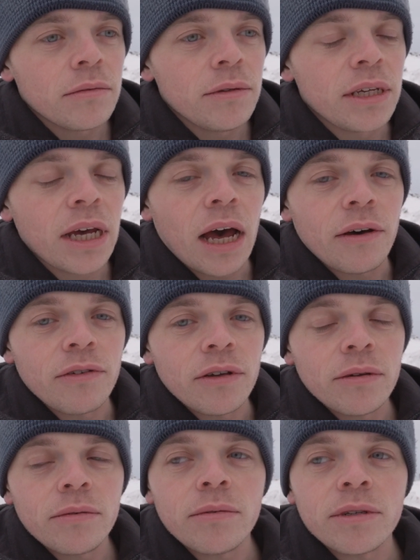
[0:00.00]
wee
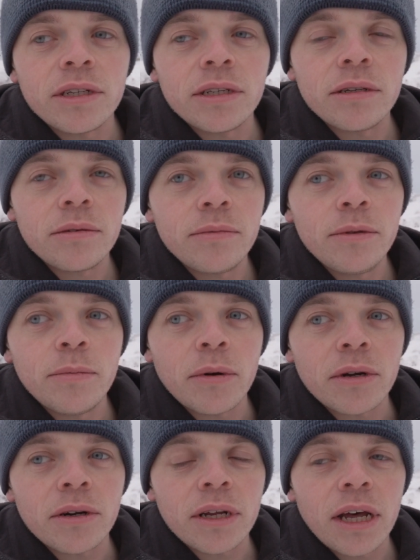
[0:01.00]
cafe, we'll say, wee
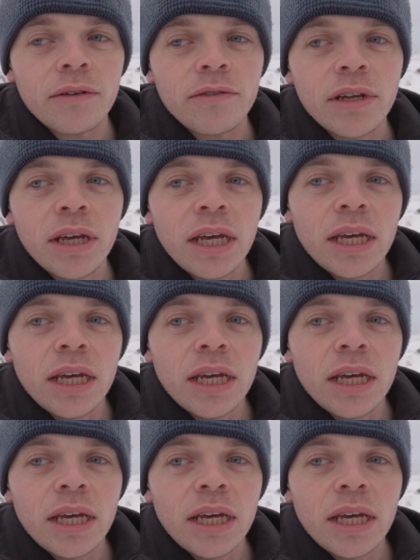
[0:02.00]
burger cafe.